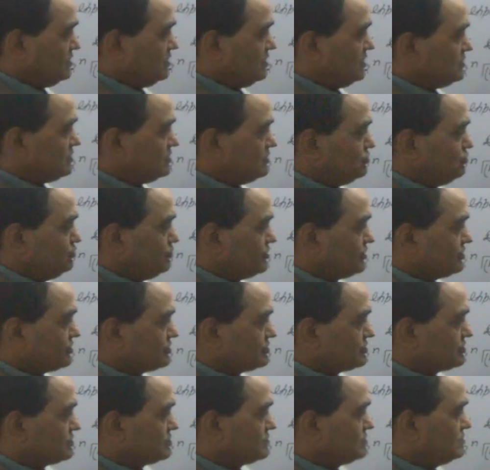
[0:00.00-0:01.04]
In the
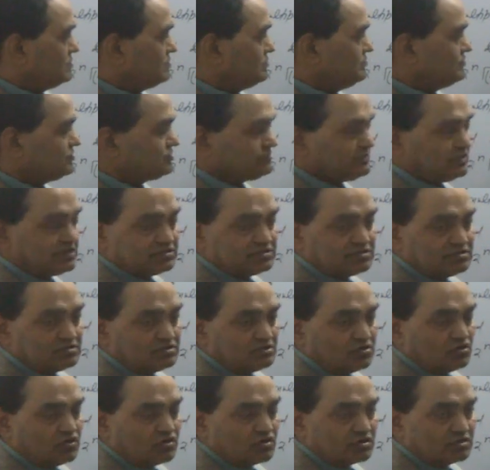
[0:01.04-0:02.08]
numerator, which was in the
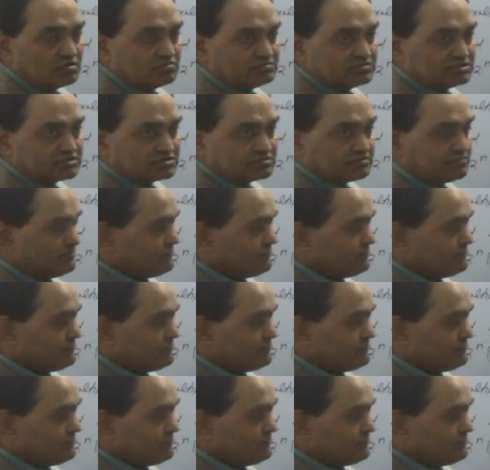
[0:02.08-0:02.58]
odd numbers,